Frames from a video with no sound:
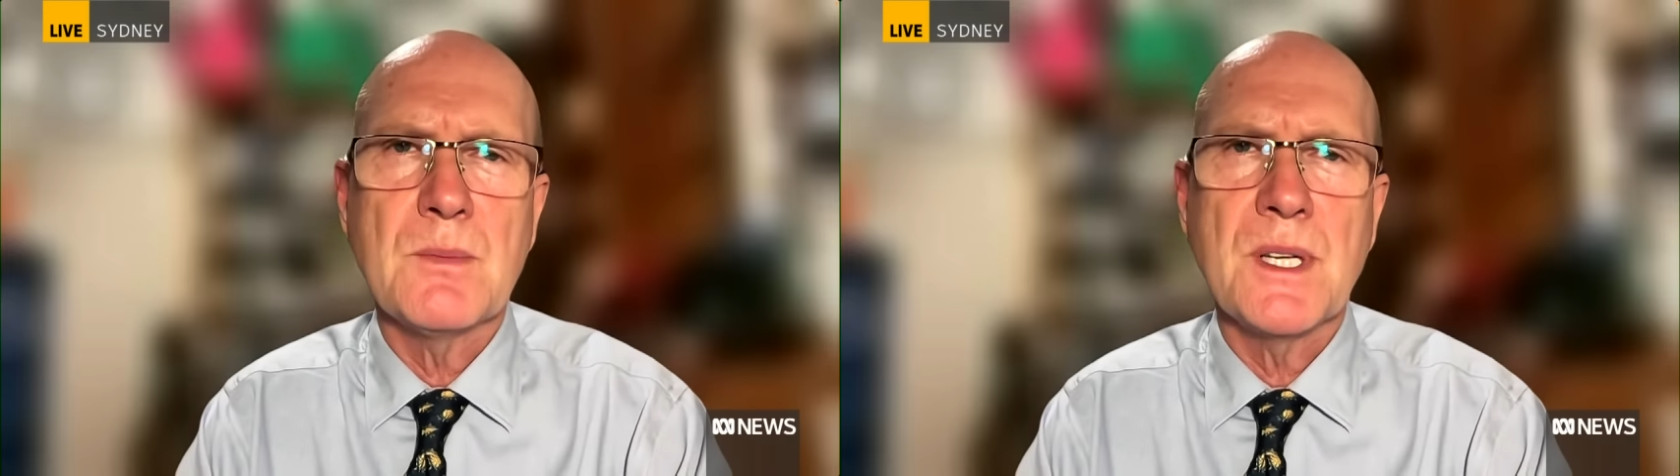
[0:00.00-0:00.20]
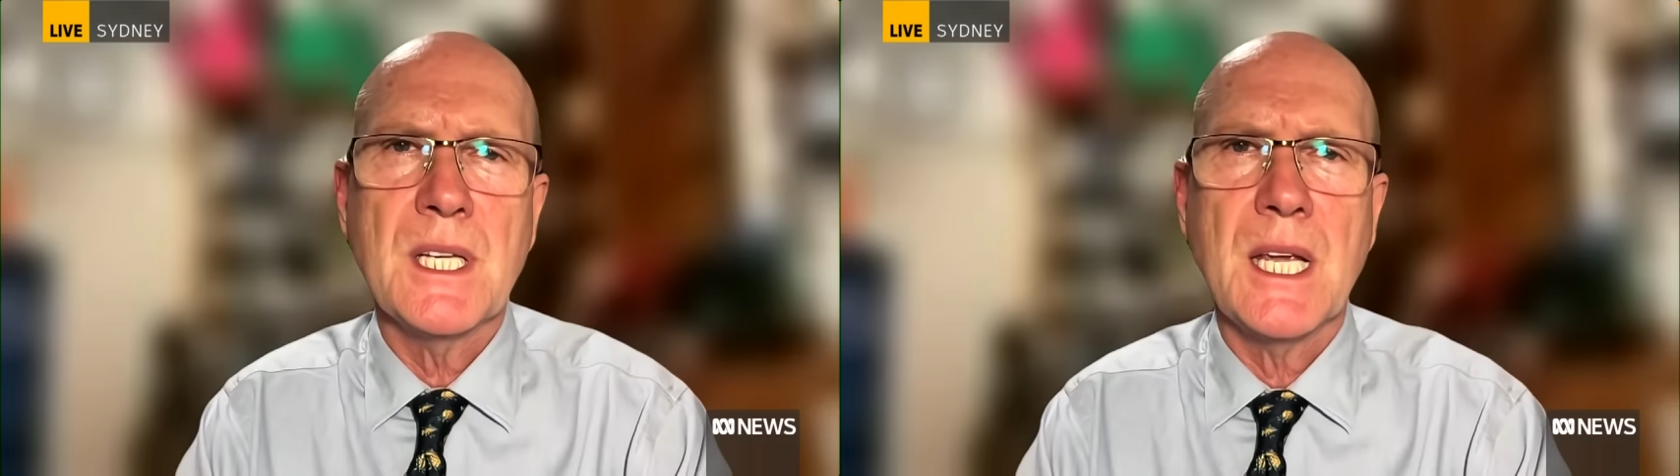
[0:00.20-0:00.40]

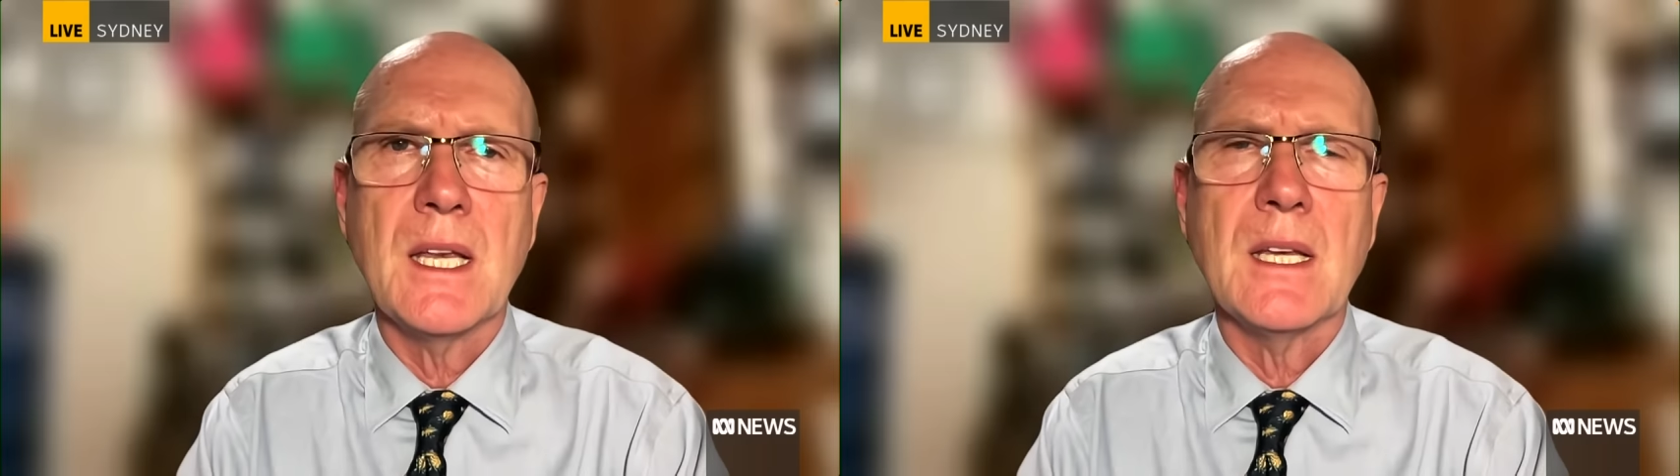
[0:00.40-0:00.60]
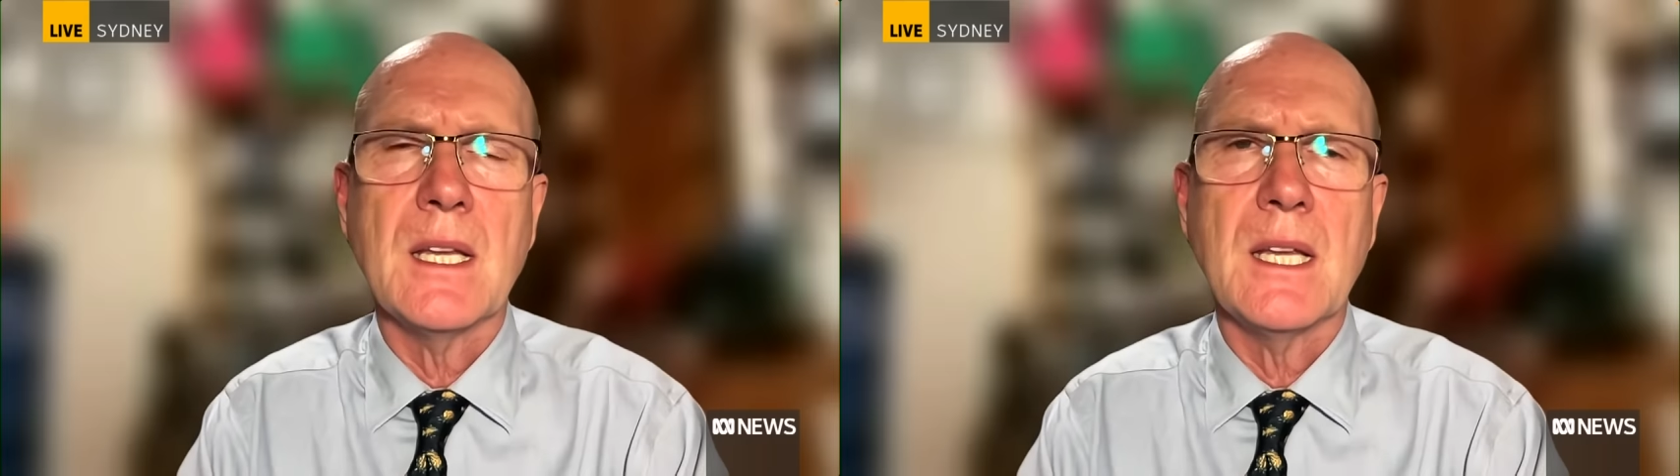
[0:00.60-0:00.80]
but
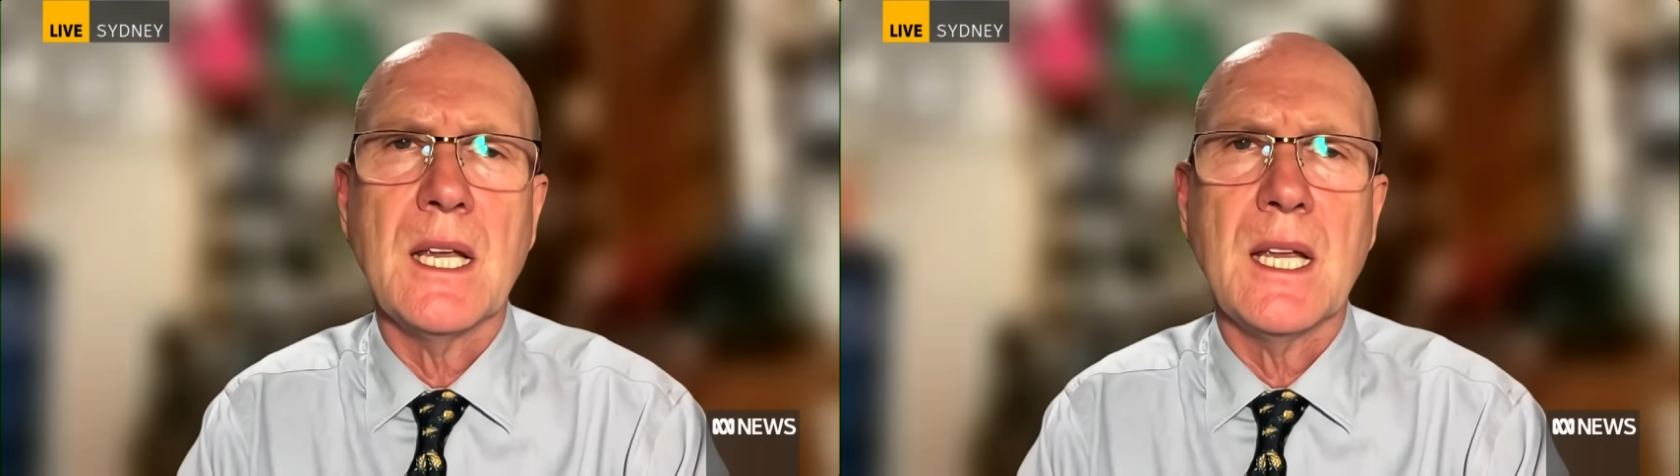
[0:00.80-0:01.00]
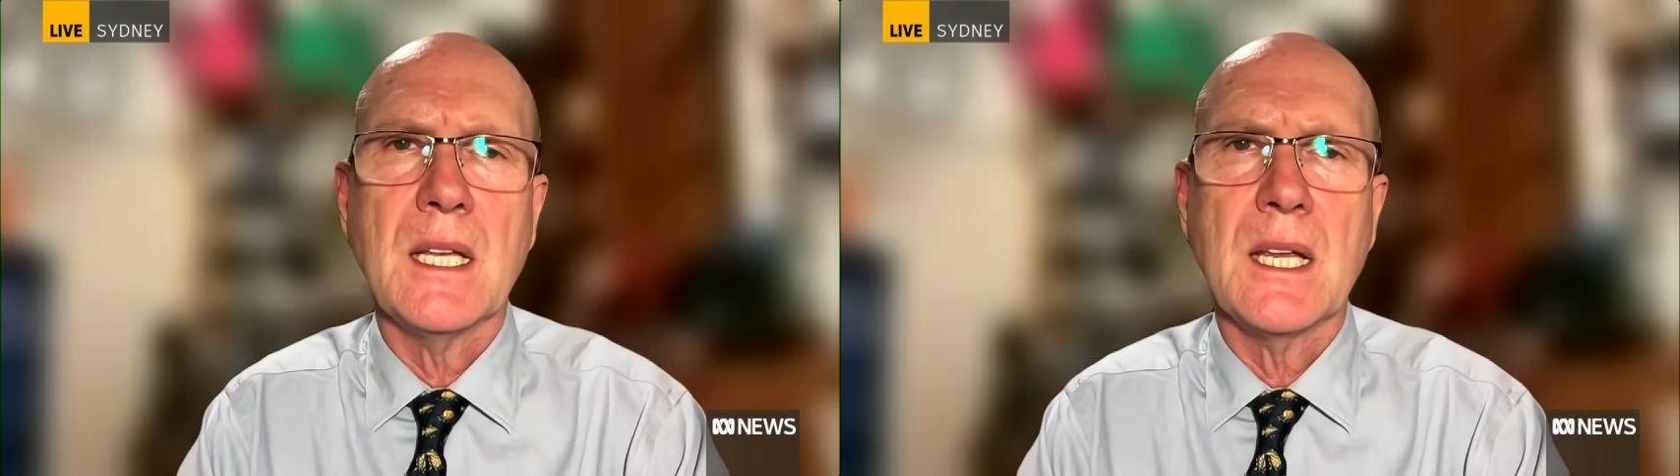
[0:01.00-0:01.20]
again,
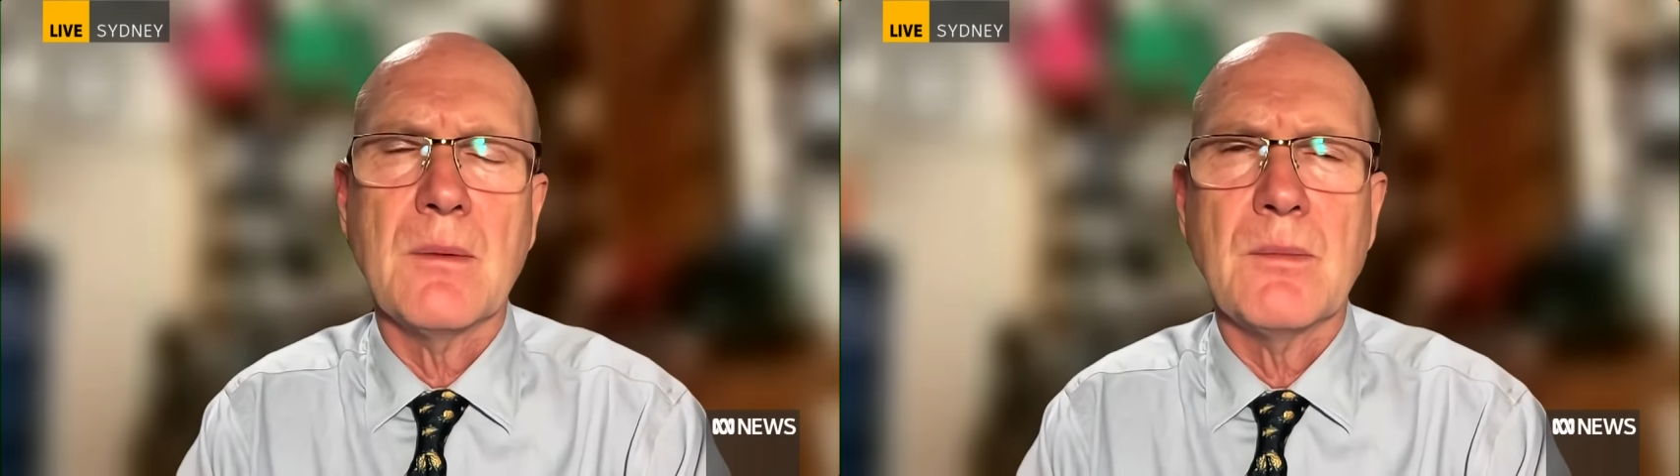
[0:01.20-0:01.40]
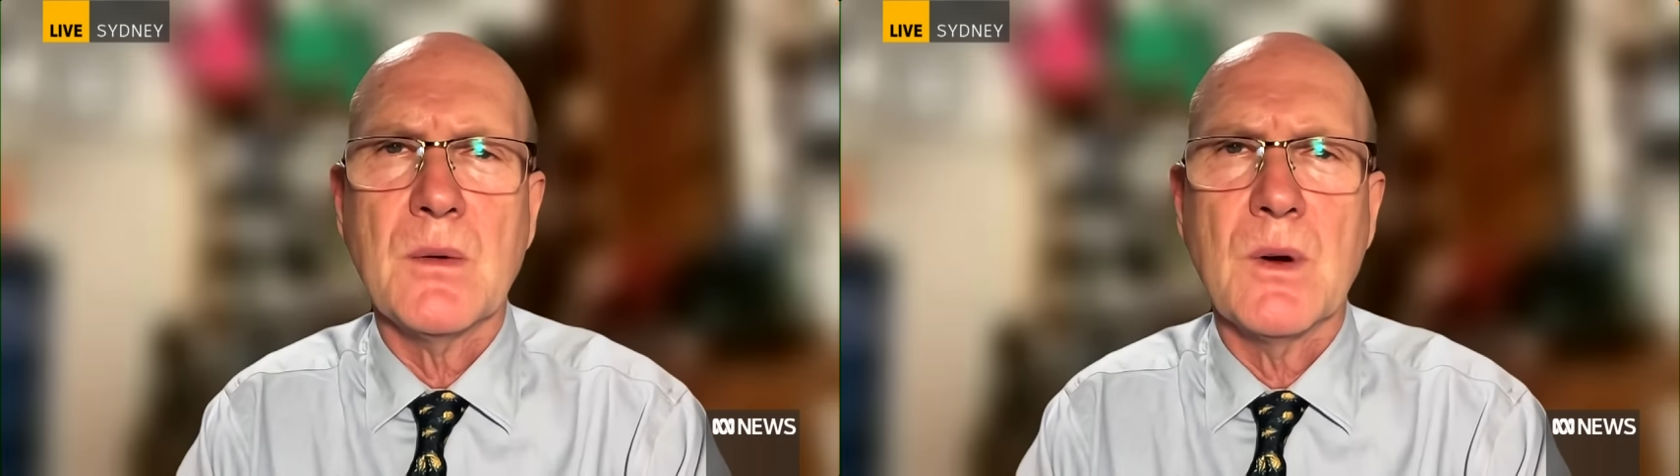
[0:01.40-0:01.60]
it, it
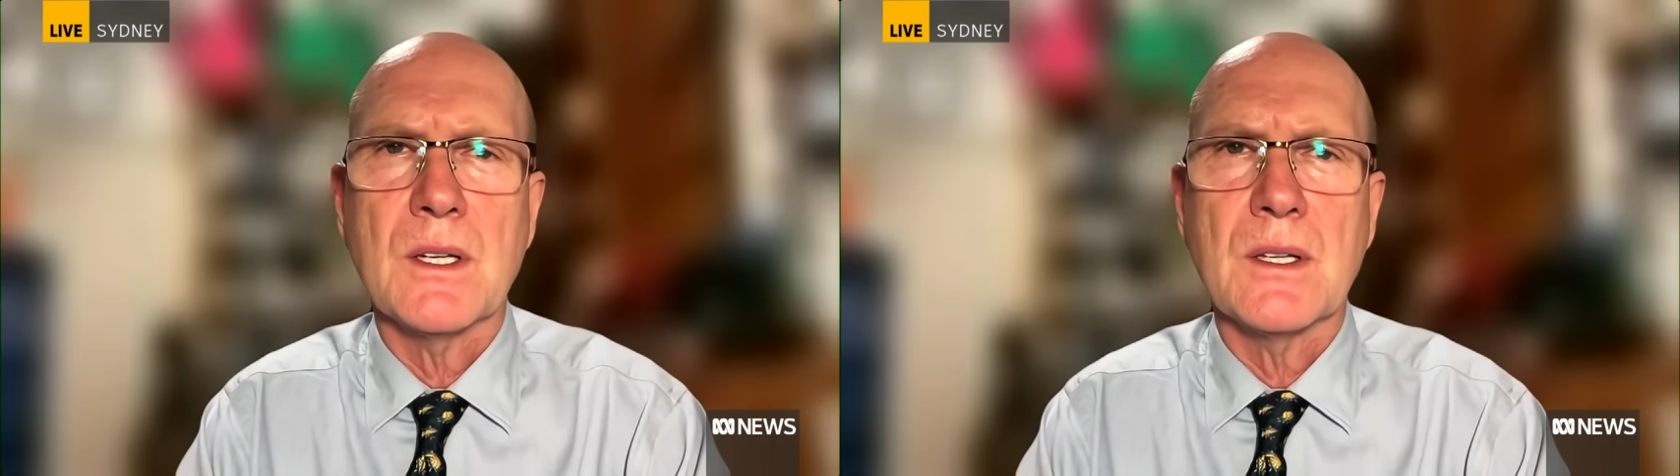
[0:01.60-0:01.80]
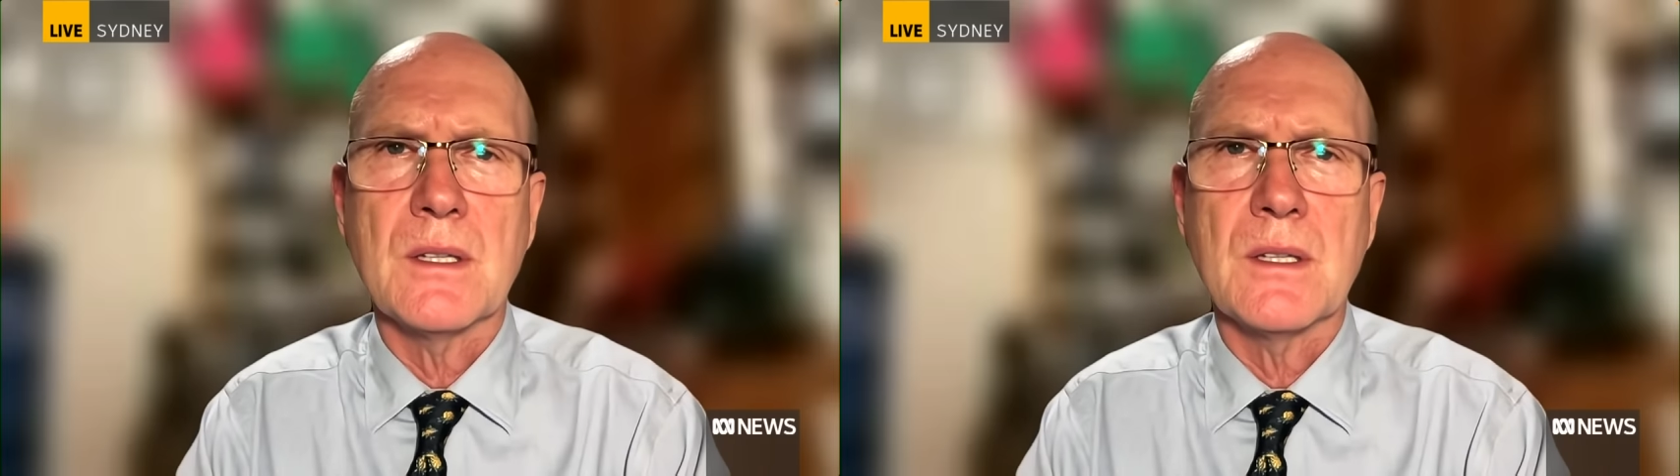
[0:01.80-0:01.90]
can be quite,